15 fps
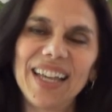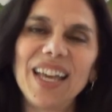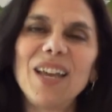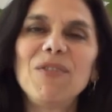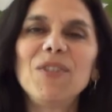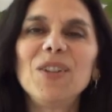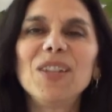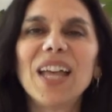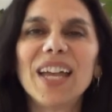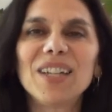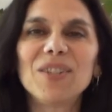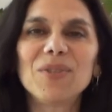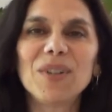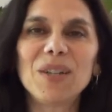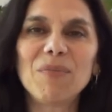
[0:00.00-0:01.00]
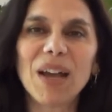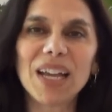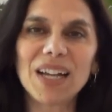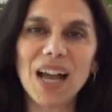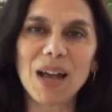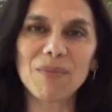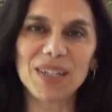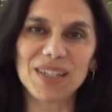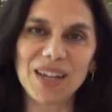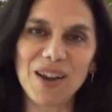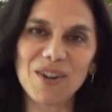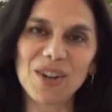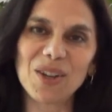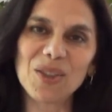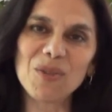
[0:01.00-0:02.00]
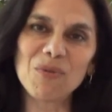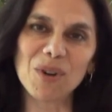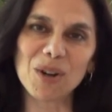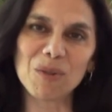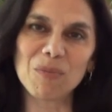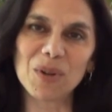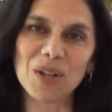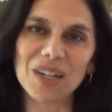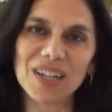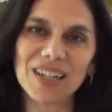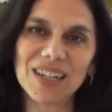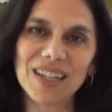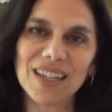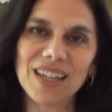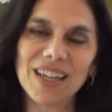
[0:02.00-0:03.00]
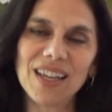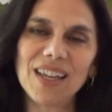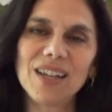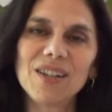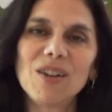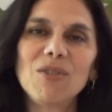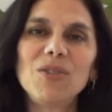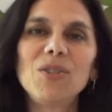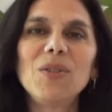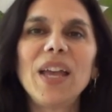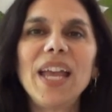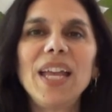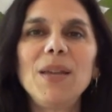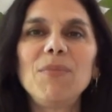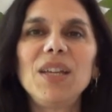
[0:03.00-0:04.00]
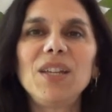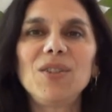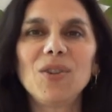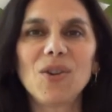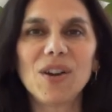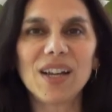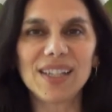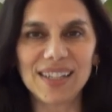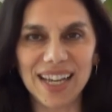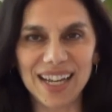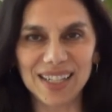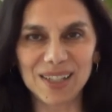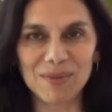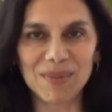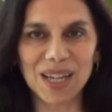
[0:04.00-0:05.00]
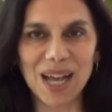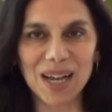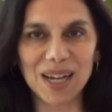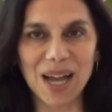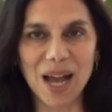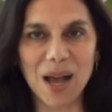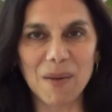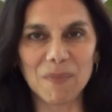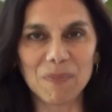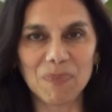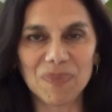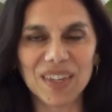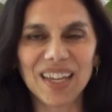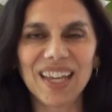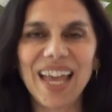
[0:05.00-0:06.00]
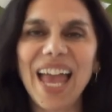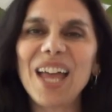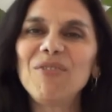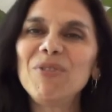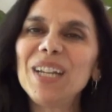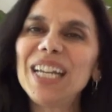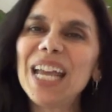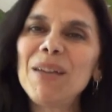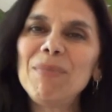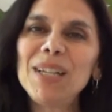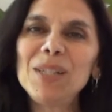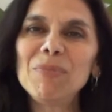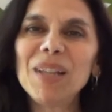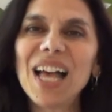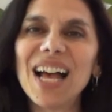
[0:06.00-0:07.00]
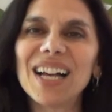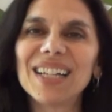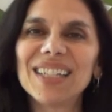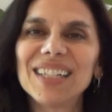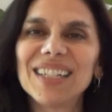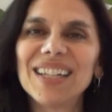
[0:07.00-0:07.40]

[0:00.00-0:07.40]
If you'd like to read my commentary on the workbook, go to amytorresacim.com and read Amy's blog.